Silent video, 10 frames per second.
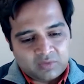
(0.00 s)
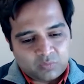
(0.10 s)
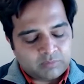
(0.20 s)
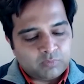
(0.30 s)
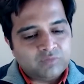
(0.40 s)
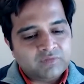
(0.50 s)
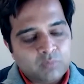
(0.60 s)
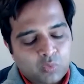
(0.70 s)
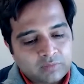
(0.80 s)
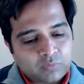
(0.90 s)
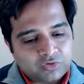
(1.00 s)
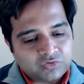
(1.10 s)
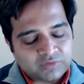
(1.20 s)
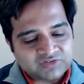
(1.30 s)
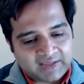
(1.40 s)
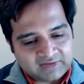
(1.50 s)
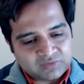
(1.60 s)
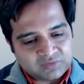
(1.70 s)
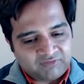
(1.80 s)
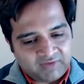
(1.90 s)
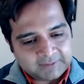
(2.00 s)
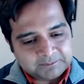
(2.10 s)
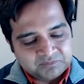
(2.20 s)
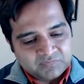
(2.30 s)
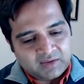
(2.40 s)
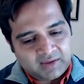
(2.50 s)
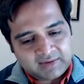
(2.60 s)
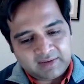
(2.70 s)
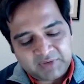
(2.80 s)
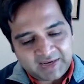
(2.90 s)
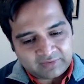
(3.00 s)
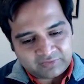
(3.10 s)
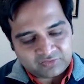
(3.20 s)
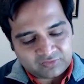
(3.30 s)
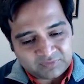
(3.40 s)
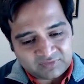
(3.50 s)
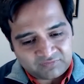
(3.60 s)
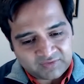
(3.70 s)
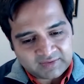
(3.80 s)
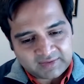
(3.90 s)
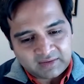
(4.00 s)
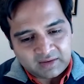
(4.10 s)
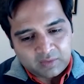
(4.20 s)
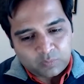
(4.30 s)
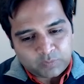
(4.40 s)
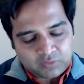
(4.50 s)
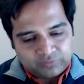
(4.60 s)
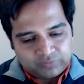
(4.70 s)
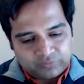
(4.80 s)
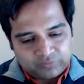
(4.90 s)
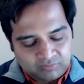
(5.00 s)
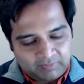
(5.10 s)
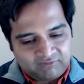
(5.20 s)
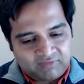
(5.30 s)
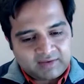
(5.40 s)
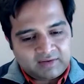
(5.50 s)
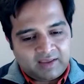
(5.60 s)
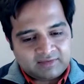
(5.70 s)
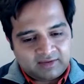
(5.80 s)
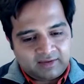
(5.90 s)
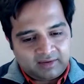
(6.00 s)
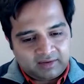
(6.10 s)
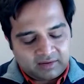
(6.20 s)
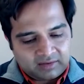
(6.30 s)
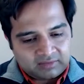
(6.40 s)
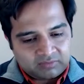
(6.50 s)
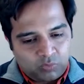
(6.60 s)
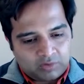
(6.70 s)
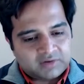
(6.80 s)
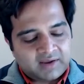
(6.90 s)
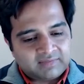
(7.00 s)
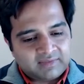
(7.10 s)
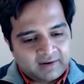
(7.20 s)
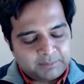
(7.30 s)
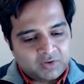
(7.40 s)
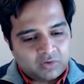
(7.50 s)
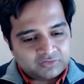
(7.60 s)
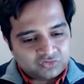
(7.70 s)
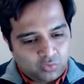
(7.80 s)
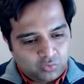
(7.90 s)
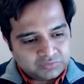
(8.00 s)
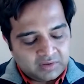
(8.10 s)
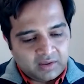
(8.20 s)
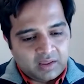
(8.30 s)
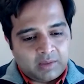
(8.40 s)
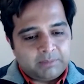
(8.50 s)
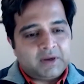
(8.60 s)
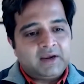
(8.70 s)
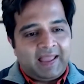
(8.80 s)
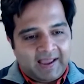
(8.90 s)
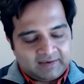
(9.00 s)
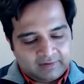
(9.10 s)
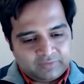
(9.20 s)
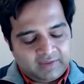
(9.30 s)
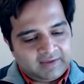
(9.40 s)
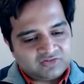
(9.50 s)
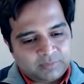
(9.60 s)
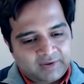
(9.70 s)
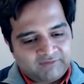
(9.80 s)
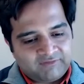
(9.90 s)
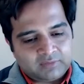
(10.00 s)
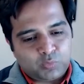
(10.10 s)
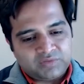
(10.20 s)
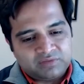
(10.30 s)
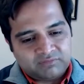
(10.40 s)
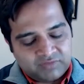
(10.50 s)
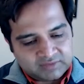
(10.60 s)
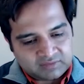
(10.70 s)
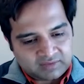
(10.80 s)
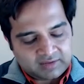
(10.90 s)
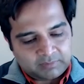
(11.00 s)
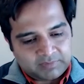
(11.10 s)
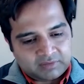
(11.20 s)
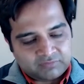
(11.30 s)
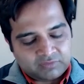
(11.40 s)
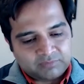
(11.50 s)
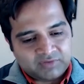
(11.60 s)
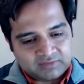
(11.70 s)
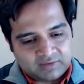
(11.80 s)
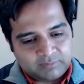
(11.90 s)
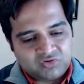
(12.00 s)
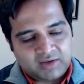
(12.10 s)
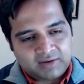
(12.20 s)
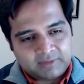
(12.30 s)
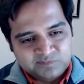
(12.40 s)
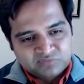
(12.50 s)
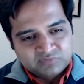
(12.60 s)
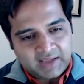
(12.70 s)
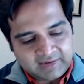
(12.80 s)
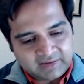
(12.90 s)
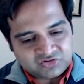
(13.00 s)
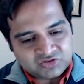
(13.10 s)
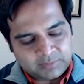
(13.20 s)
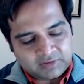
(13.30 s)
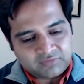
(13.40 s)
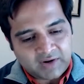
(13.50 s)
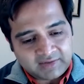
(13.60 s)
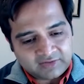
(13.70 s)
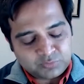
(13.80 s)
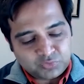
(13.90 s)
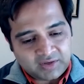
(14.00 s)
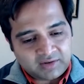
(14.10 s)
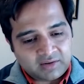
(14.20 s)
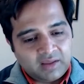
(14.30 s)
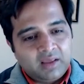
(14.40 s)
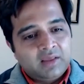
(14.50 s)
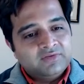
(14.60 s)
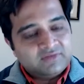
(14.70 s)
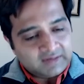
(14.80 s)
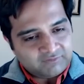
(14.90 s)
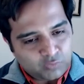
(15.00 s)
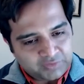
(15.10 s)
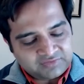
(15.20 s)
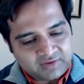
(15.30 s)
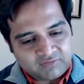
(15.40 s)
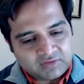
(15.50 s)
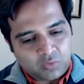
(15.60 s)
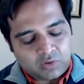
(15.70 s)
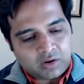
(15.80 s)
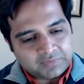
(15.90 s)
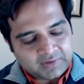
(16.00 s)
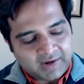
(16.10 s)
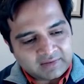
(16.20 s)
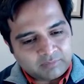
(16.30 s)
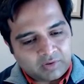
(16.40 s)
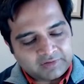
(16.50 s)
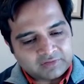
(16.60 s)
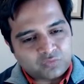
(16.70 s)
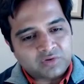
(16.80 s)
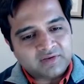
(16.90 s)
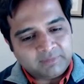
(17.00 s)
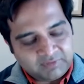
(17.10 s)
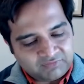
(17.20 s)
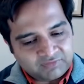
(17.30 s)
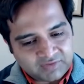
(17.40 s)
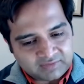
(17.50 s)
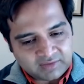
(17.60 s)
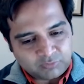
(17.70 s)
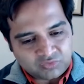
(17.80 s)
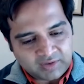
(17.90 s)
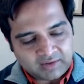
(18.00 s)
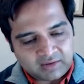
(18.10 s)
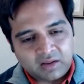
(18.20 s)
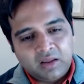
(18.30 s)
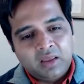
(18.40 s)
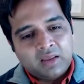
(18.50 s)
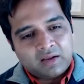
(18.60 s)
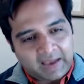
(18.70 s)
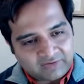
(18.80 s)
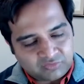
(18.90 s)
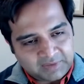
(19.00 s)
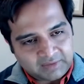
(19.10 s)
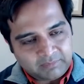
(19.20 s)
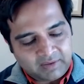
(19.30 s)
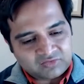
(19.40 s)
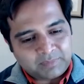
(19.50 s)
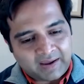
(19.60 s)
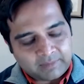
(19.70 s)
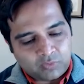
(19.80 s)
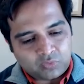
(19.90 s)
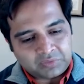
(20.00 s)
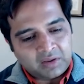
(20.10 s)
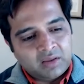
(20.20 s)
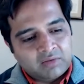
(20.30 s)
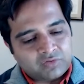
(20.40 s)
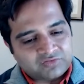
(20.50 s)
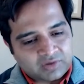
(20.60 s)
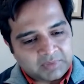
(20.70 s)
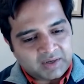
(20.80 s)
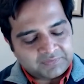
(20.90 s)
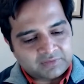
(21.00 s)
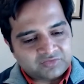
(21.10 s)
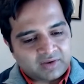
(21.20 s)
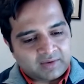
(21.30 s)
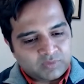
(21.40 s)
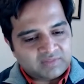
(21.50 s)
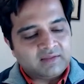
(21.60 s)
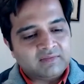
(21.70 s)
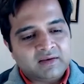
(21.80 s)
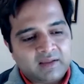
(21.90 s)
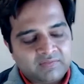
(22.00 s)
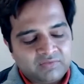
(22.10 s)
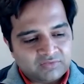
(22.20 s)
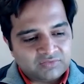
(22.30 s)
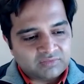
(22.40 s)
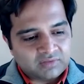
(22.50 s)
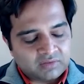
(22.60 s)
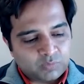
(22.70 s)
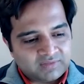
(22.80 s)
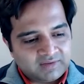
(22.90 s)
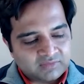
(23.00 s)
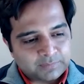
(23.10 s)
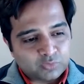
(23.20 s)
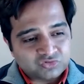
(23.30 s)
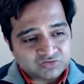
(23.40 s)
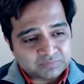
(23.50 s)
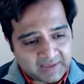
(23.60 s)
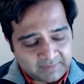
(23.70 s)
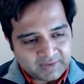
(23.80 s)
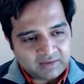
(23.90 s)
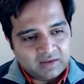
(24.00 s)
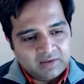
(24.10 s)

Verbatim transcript: we're moving more and more towards HMA-Ven. And at MD Anderson specifically, we don't see HMA-Ven as a watertight therapy on its own, but adding to the HMA-Ven with FLT3 inhibitor for FLT3 mutated, IDH inhibitor for IDH mutated, CD47 or other antibodies for TP53 mutated, cladribine-based backbone for some others. And we think that at this, with these approaches, maybe